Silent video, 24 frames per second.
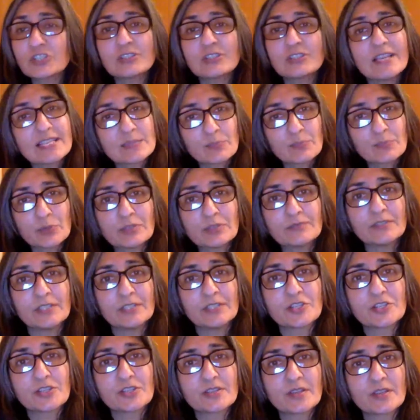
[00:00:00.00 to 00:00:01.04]
less
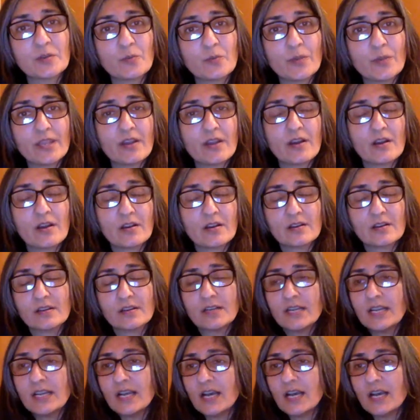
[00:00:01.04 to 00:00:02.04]
privileged than we are.